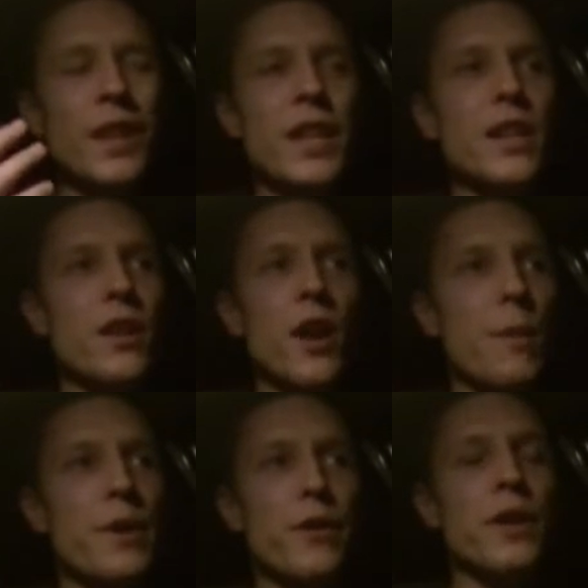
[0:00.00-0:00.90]

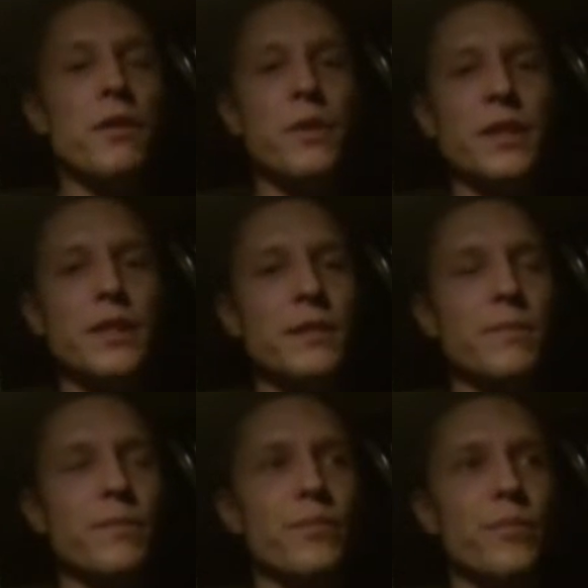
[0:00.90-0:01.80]
economic theories.
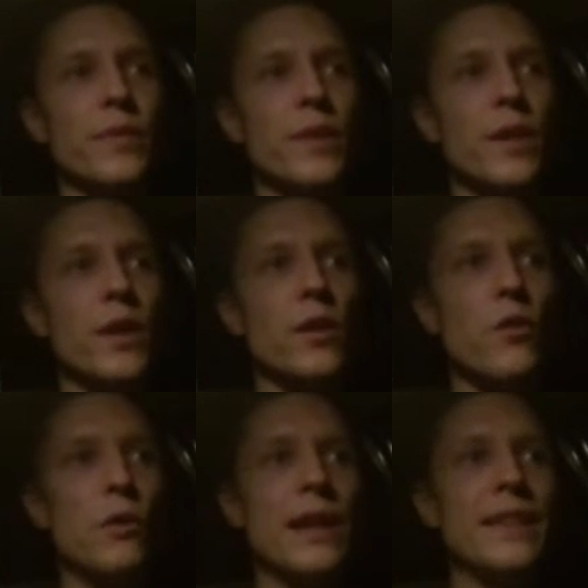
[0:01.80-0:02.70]

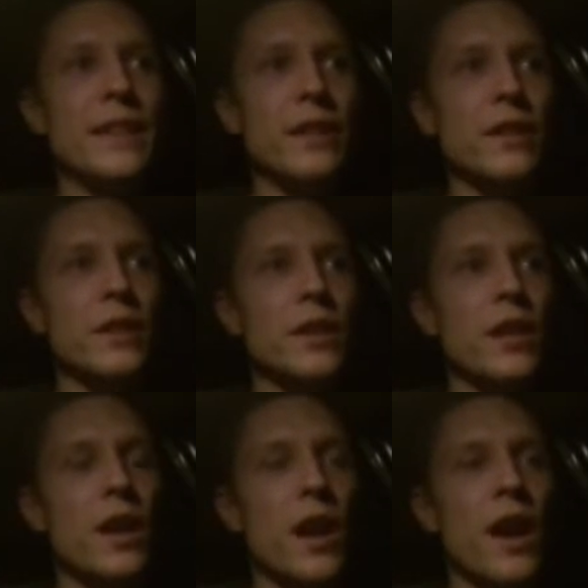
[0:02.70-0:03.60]
Cool idea.
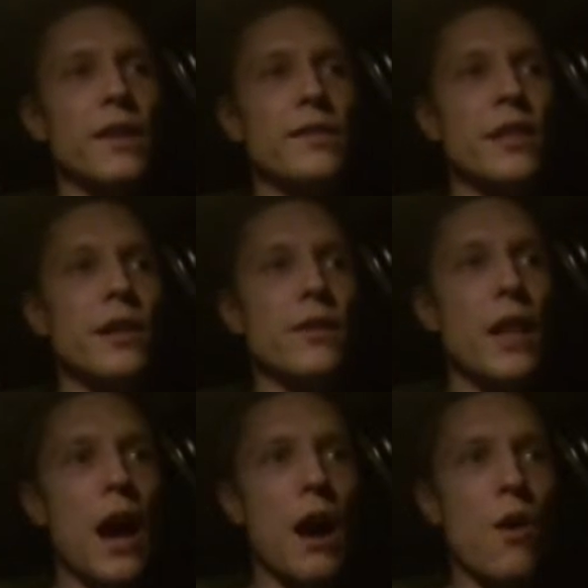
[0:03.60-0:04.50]
And until
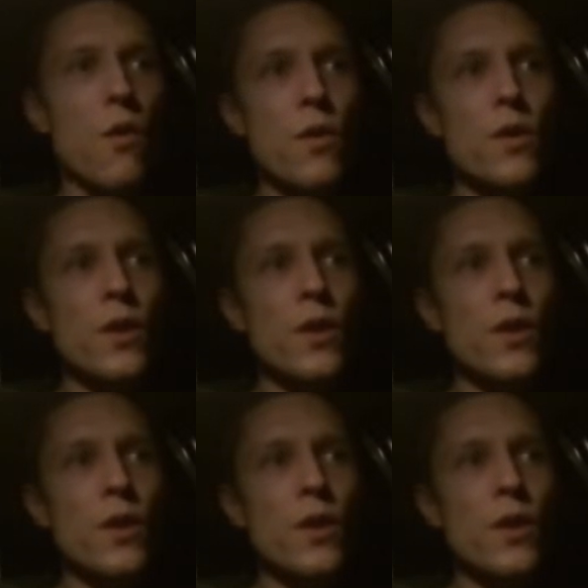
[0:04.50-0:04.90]
now,